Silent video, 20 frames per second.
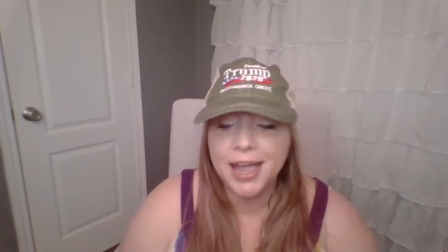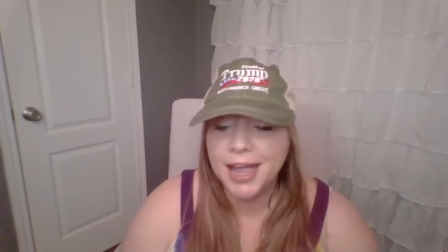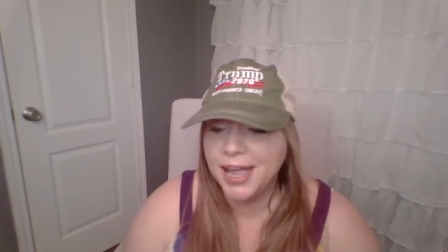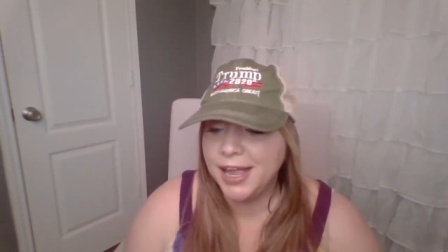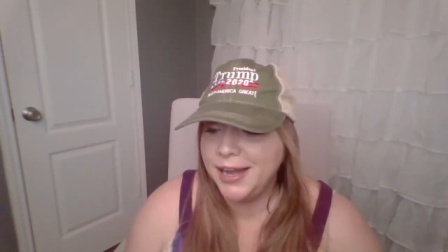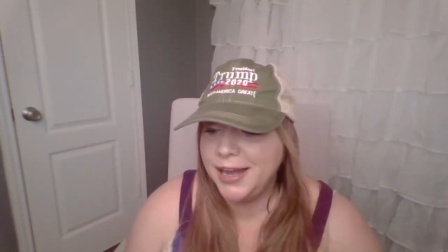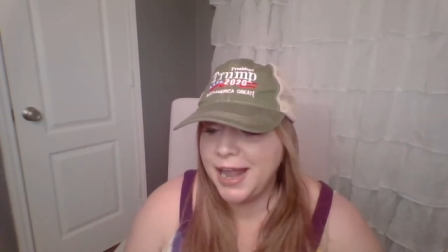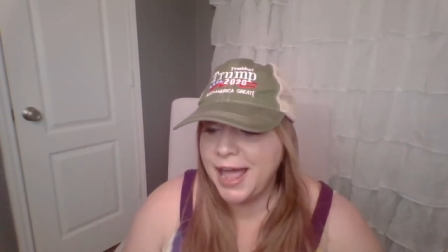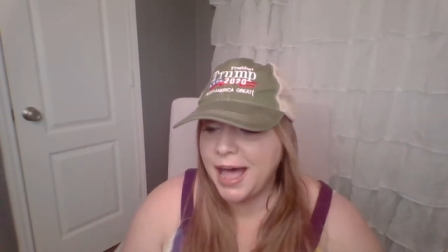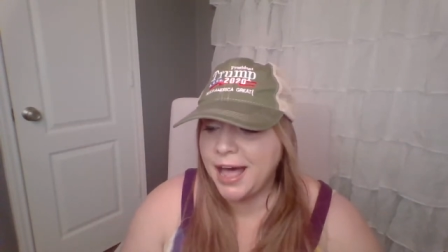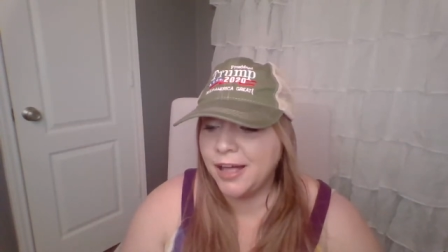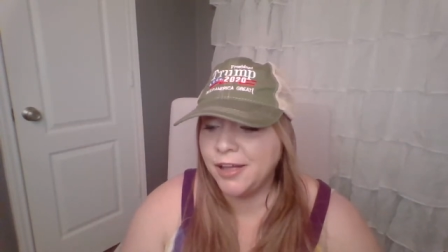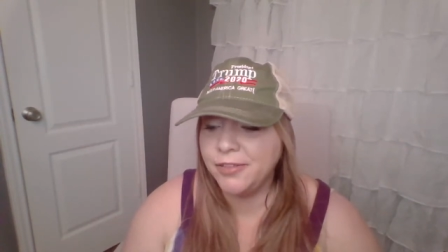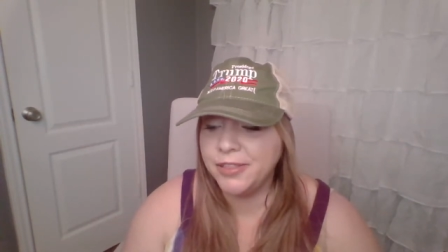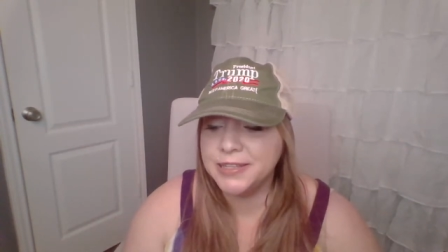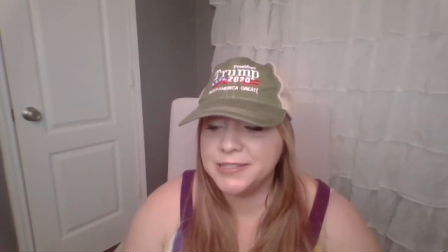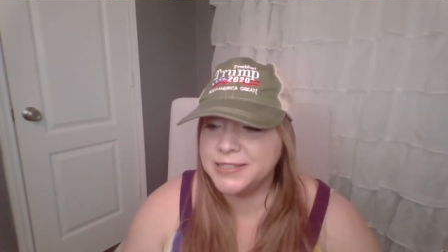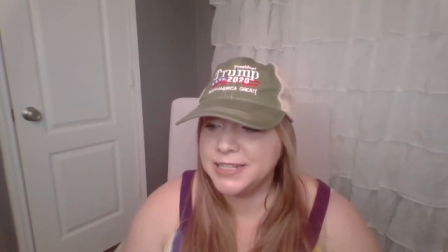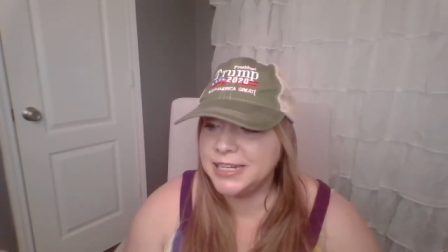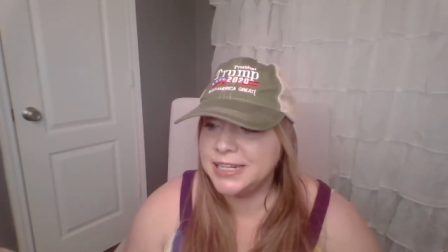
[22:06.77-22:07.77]
And now
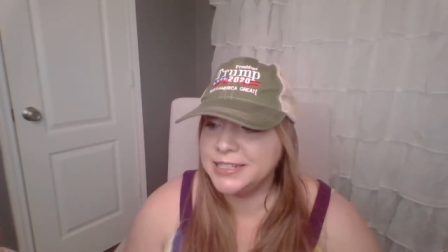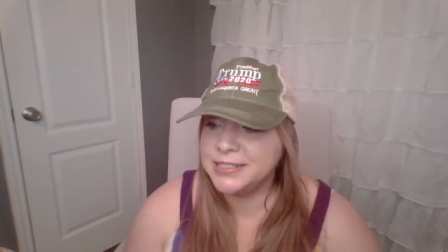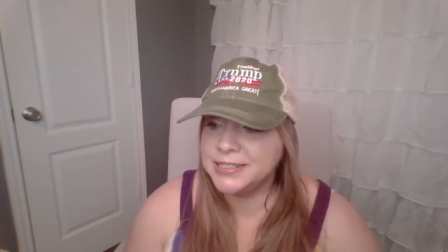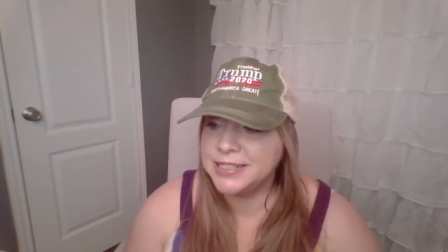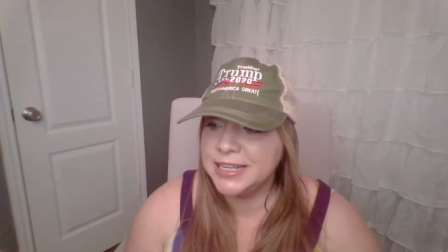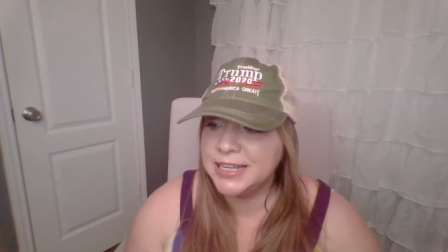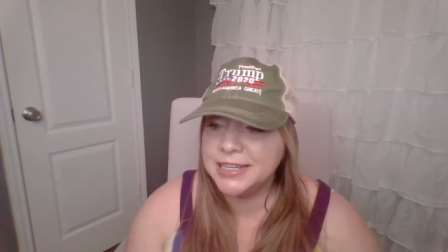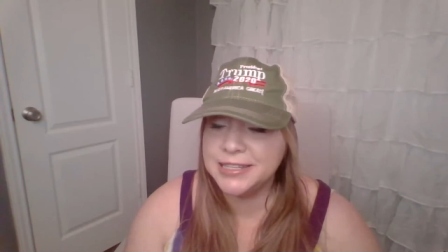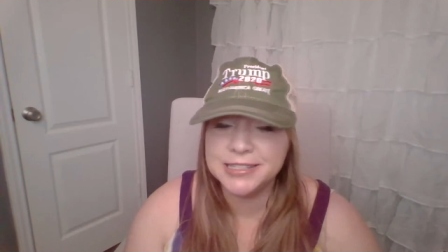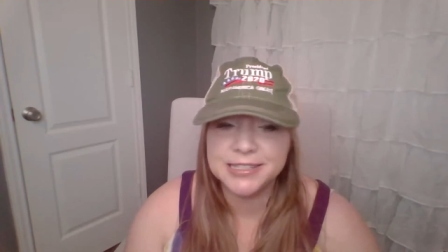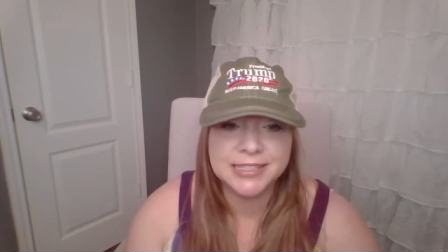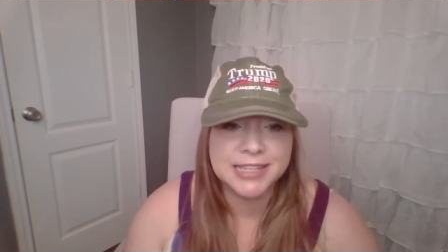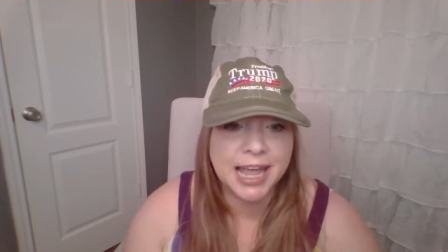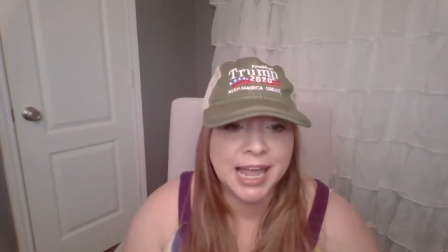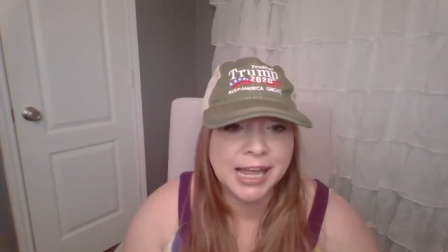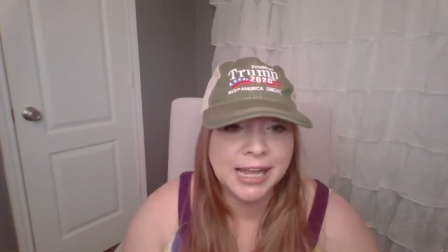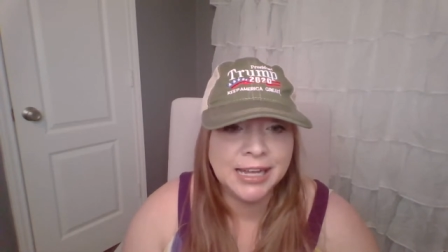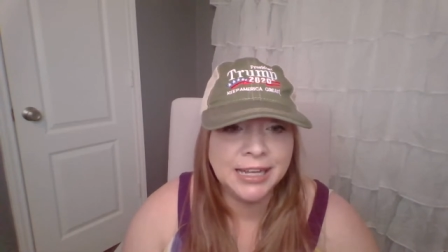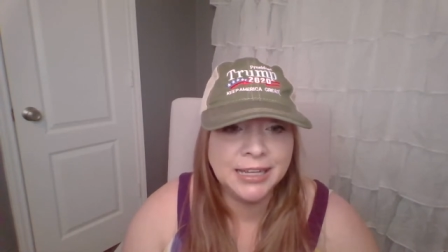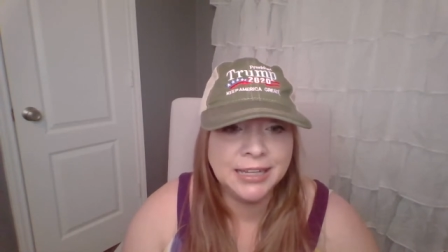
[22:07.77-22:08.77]
the CDC is
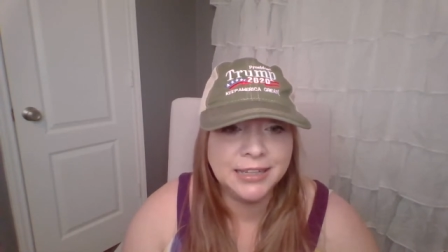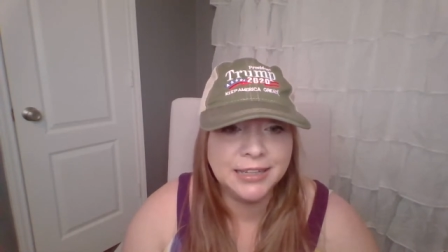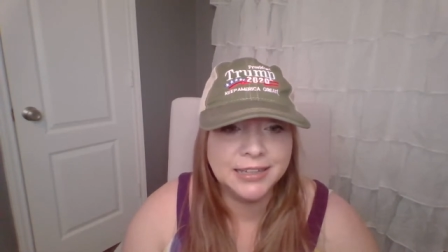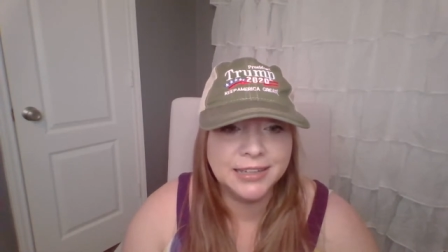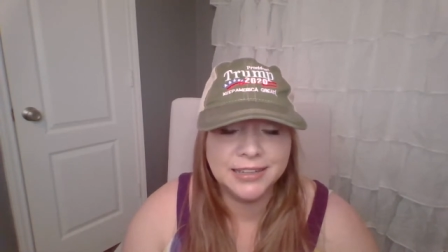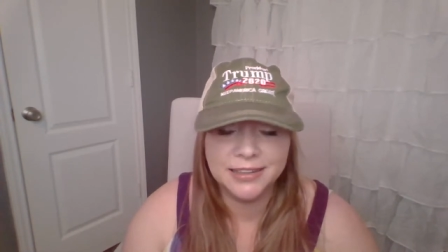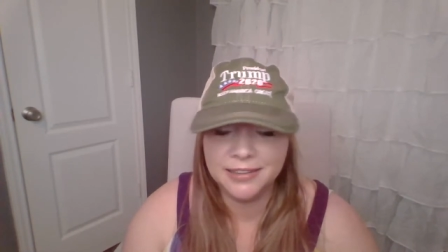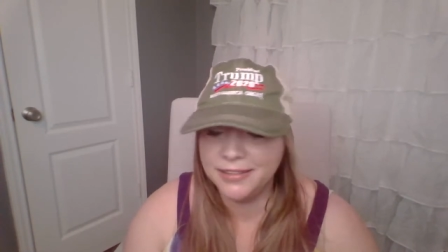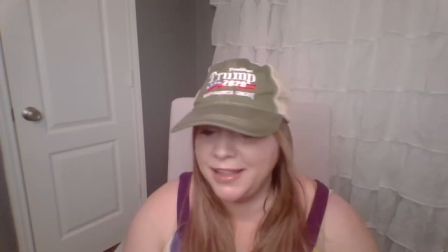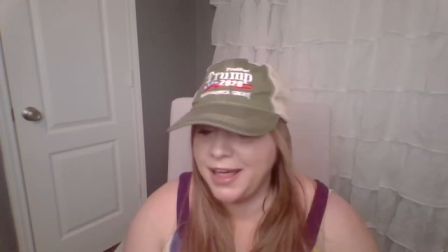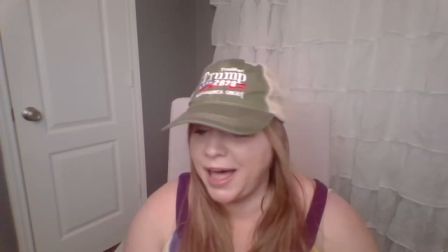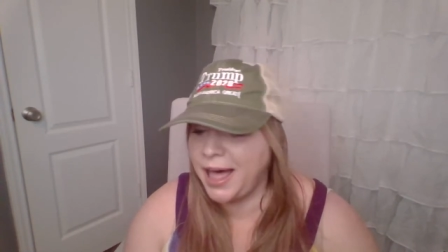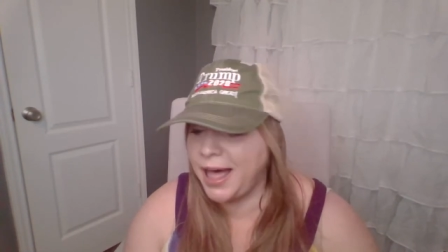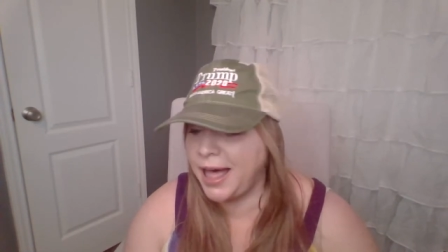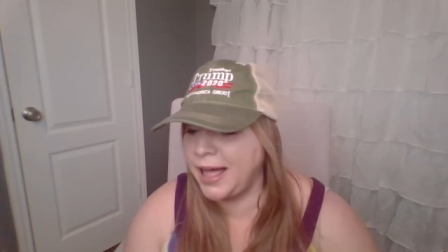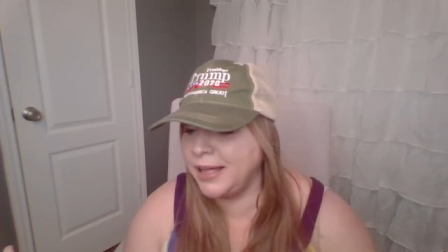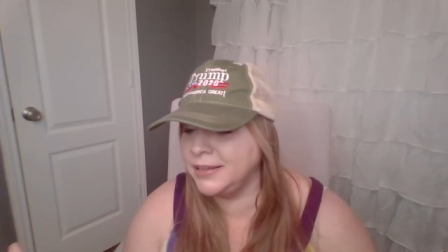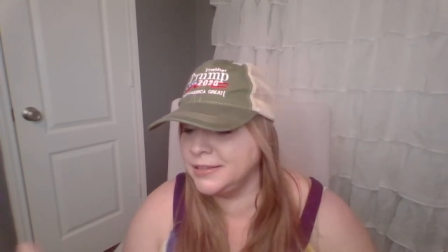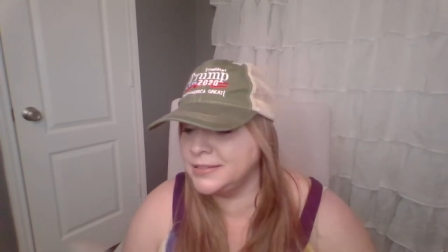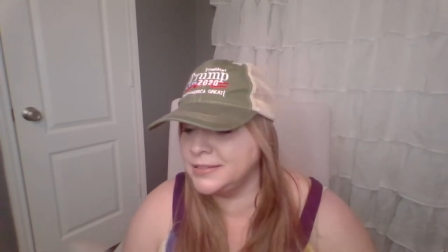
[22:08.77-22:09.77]
saying
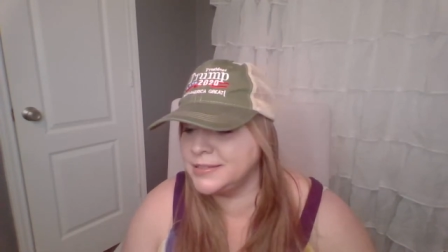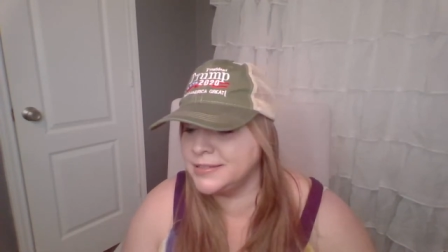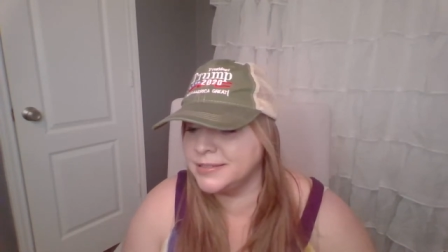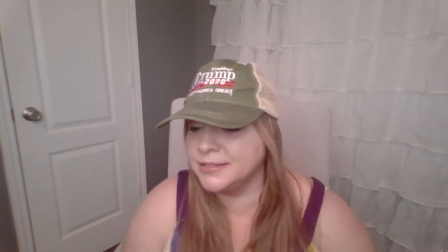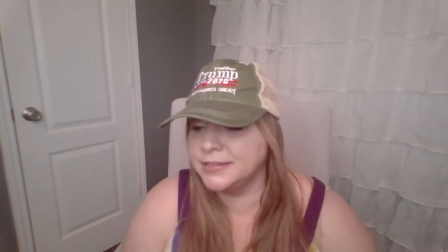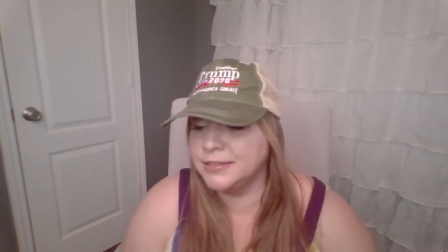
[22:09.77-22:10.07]
that